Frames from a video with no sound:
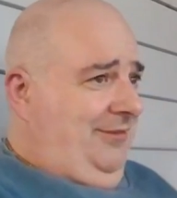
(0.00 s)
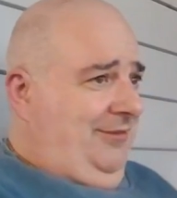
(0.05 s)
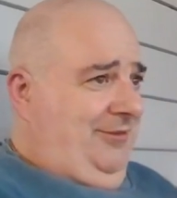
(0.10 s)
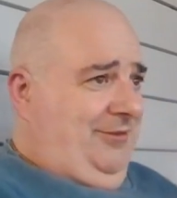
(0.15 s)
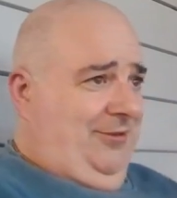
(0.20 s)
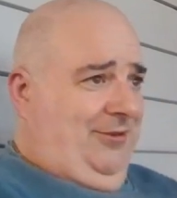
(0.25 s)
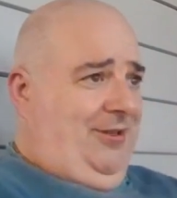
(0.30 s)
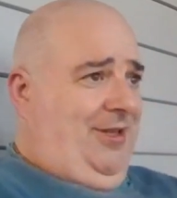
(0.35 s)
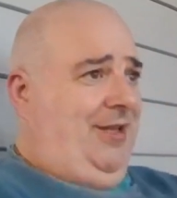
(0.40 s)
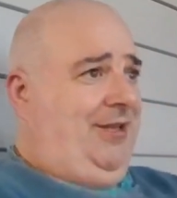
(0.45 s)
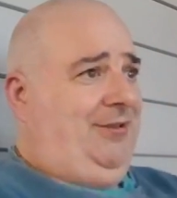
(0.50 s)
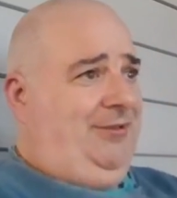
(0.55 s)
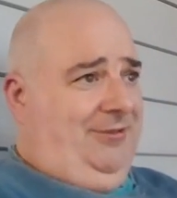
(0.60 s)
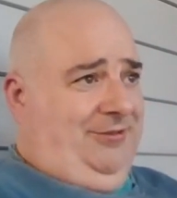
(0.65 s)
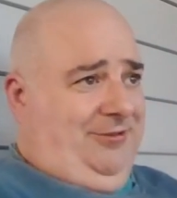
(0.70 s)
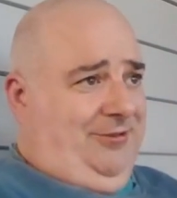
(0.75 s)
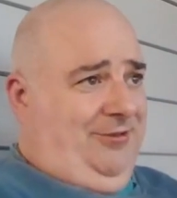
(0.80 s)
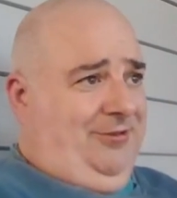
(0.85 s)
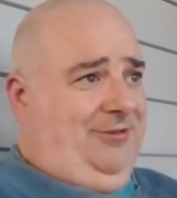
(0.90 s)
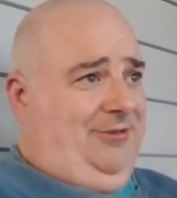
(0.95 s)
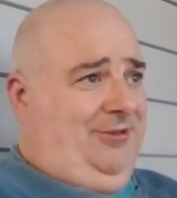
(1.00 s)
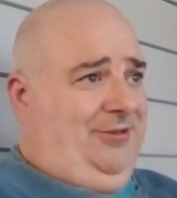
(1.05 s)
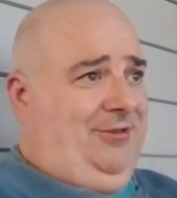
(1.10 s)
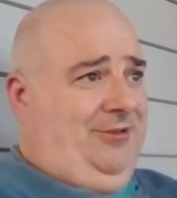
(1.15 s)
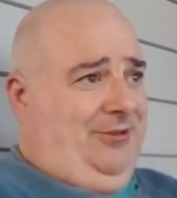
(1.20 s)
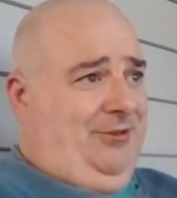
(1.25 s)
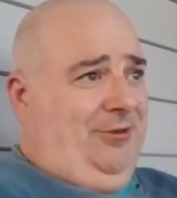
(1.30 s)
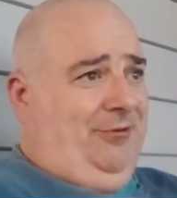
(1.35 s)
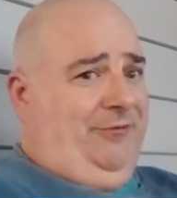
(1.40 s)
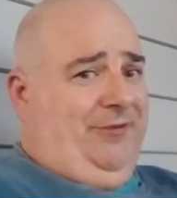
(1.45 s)

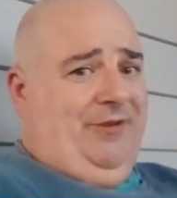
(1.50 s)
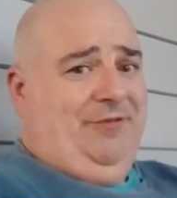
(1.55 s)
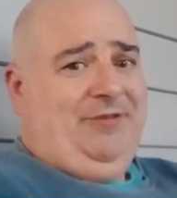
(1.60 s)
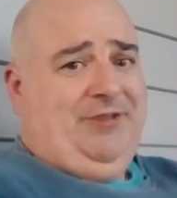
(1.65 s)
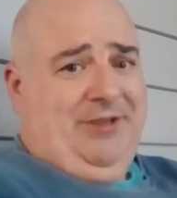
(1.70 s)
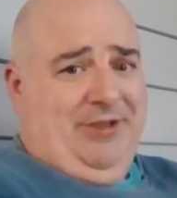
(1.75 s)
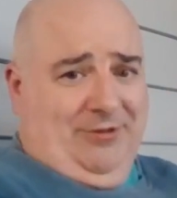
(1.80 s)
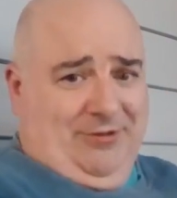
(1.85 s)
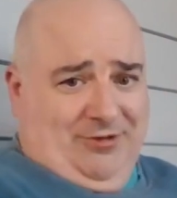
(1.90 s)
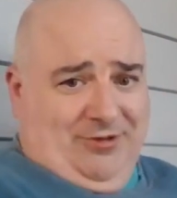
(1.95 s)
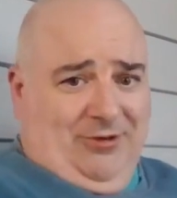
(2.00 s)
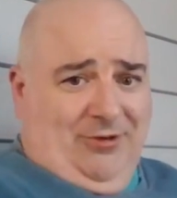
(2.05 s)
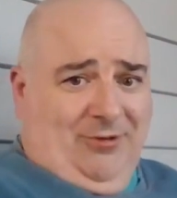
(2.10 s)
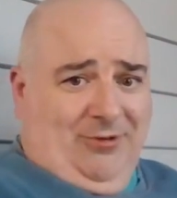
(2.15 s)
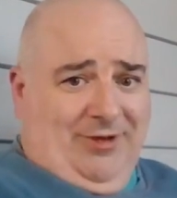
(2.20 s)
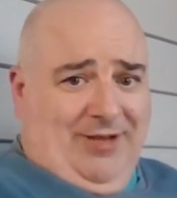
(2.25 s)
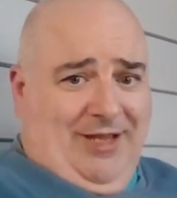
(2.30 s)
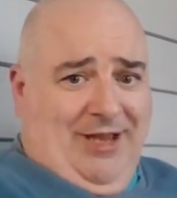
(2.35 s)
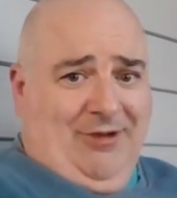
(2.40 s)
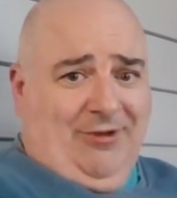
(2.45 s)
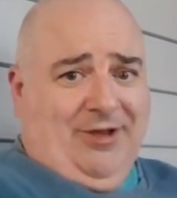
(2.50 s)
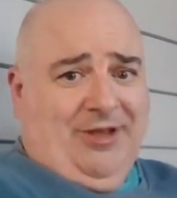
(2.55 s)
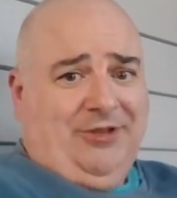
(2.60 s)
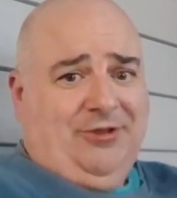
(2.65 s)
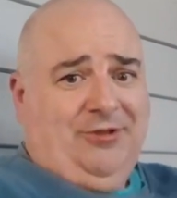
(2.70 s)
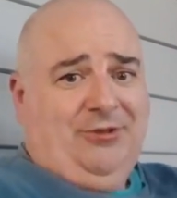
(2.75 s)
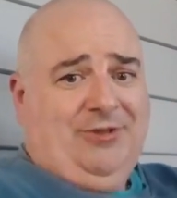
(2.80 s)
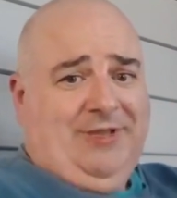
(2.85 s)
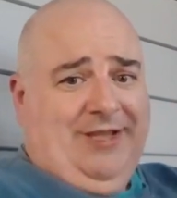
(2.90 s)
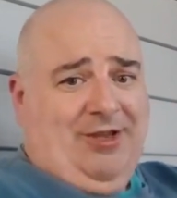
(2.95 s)
You're 50 years old. How can
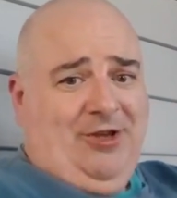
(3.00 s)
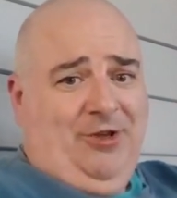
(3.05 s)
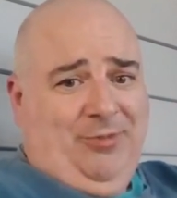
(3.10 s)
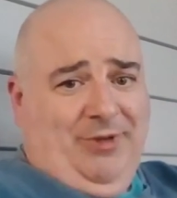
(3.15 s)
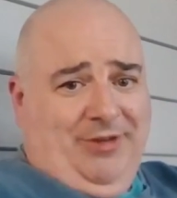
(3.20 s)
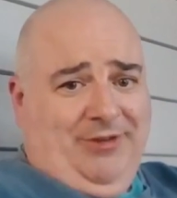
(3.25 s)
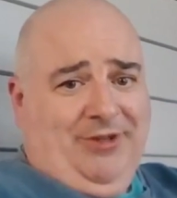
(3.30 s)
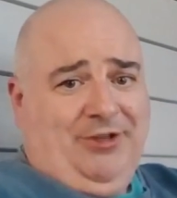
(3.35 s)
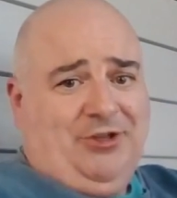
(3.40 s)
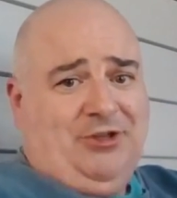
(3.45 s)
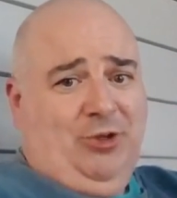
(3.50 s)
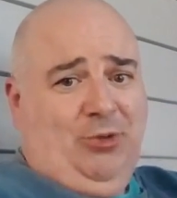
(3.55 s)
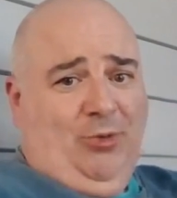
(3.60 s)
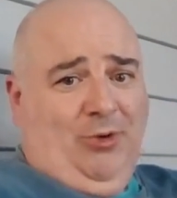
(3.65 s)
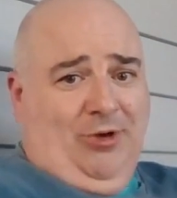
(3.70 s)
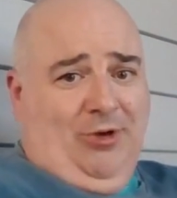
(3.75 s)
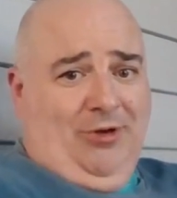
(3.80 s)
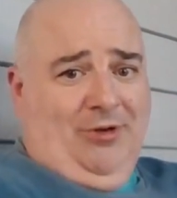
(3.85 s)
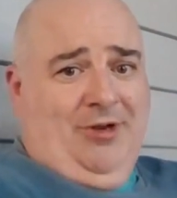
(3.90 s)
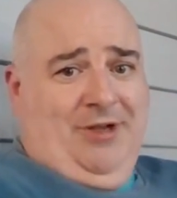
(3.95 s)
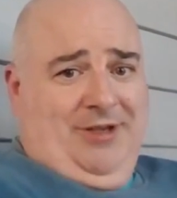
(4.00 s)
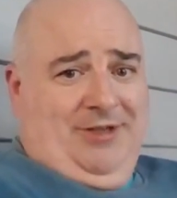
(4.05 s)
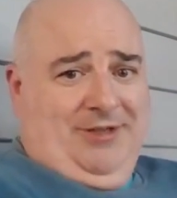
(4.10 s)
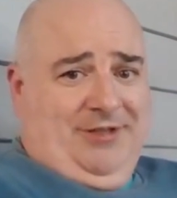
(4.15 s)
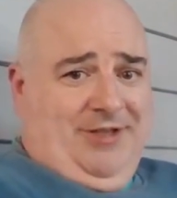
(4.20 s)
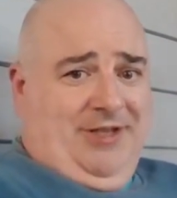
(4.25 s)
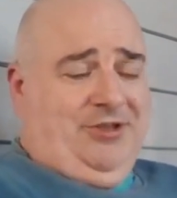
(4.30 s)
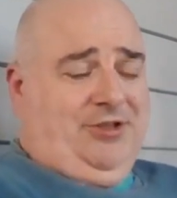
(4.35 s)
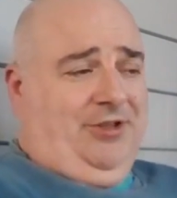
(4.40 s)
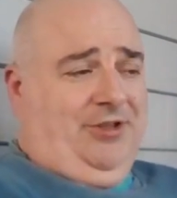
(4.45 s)
you tell me that you were
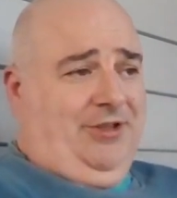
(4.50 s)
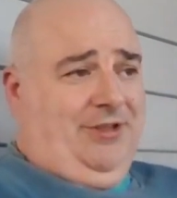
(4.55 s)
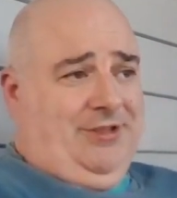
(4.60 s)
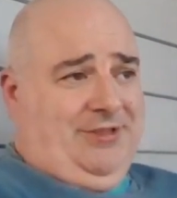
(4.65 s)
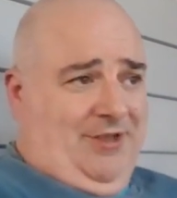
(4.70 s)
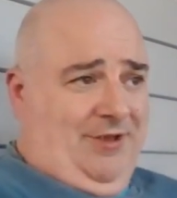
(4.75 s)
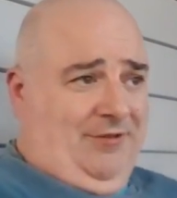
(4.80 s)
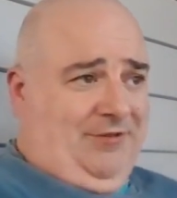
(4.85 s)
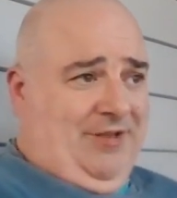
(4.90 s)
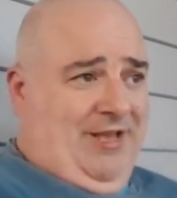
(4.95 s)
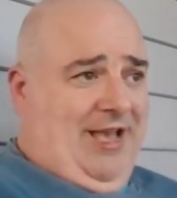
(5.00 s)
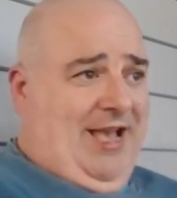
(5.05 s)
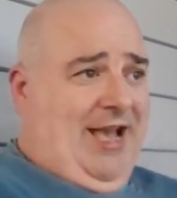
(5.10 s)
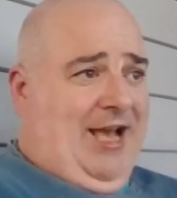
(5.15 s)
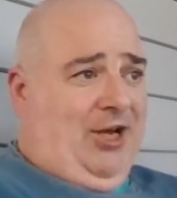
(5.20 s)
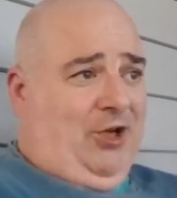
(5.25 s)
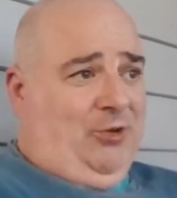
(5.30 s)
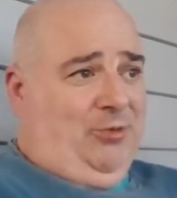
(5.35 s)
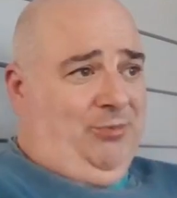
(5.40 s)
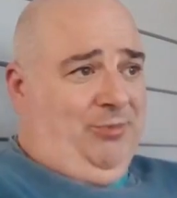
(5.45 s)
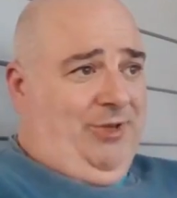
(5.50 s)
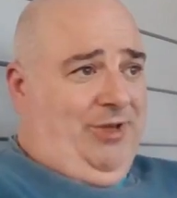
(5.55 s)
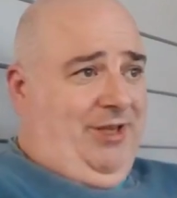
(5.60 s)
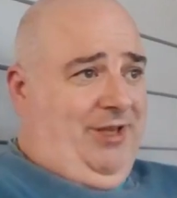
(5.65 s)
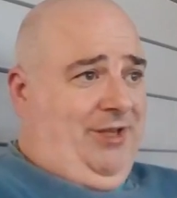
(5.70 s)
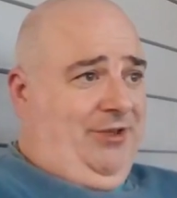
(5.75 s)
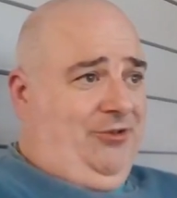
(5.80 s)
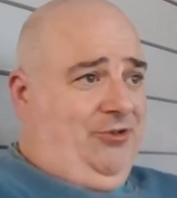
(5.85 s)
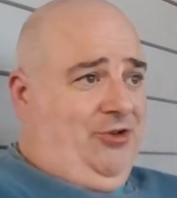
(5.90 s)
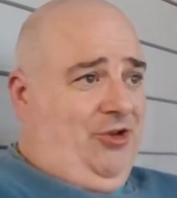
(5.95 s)
teaching this stuff to Adam
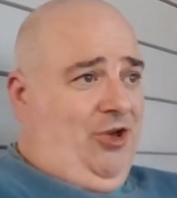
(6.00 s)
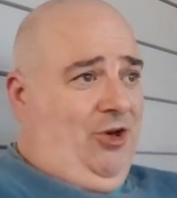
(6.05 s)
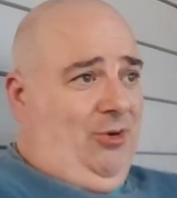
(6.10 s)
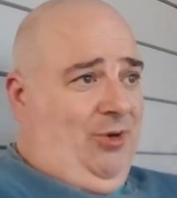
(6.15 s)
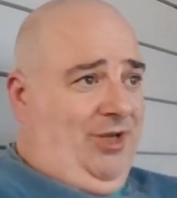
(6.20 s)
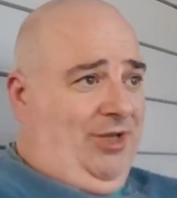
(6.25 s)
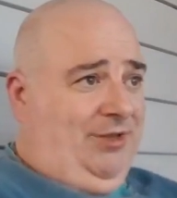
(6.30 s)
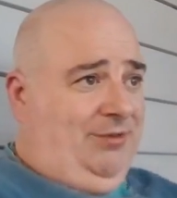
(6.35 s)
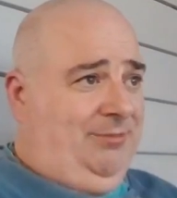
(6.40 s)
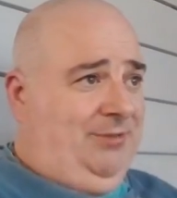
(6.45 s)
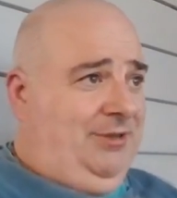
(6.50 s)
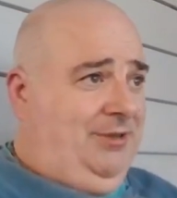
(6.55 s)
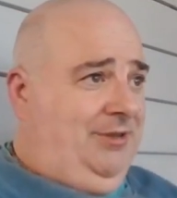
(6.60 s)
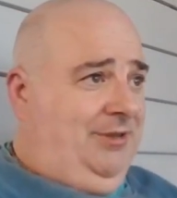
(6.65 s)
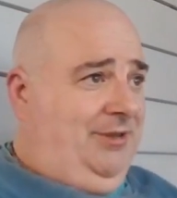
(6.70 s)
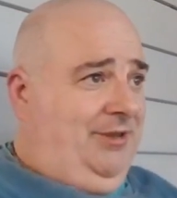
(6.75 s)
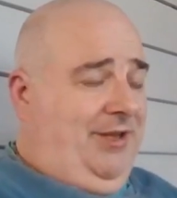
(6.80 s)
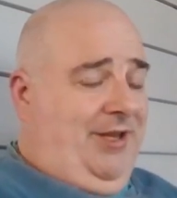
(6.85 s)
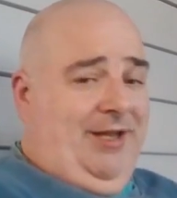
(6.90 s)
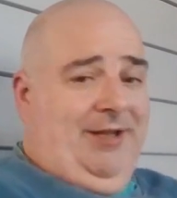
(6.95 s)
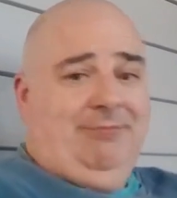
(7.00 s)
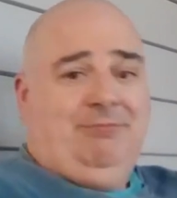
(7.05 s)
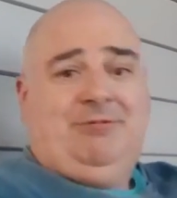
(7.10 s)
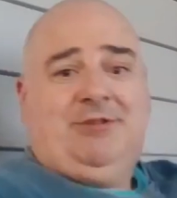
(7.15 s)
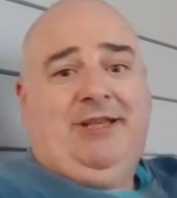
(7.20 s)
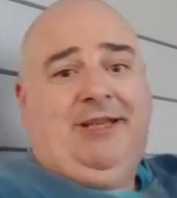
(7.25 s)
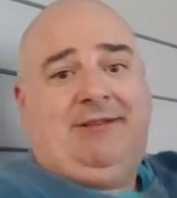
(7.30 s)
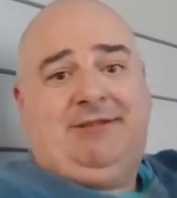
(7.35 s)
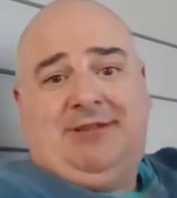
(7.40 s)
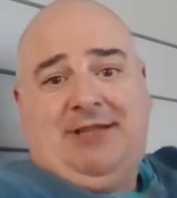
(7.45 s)
and Noah and
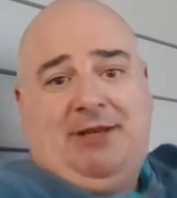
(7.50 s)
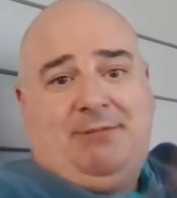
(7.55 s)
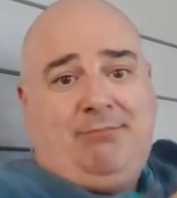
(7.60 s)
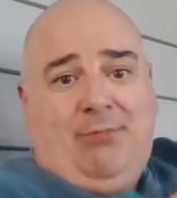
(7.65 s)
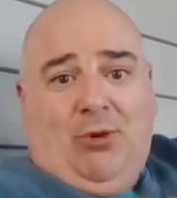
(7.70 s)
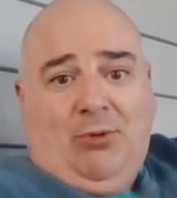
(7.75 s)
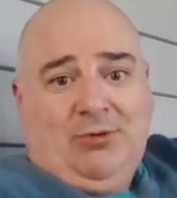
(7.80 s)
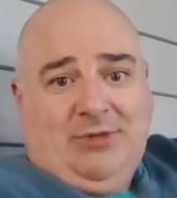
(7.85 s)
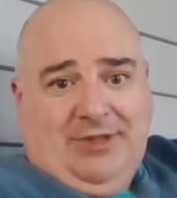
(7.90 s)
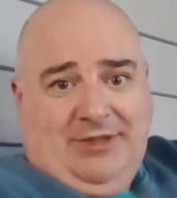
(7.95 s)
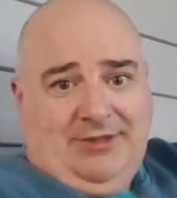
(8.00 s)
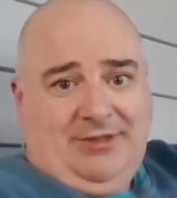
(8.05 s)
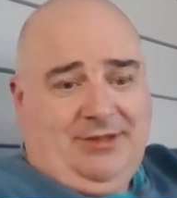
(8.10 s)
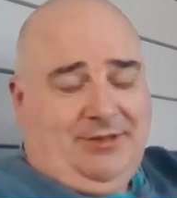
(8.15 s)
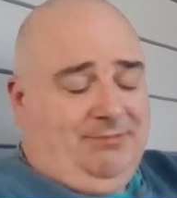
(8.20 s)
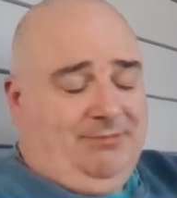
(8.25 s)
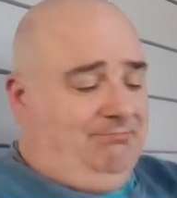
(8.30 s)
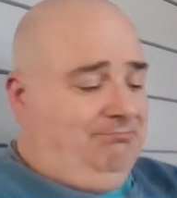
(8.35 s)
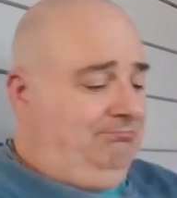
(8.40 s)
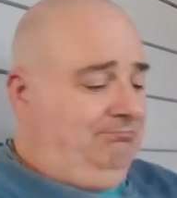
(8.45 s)
say Moses?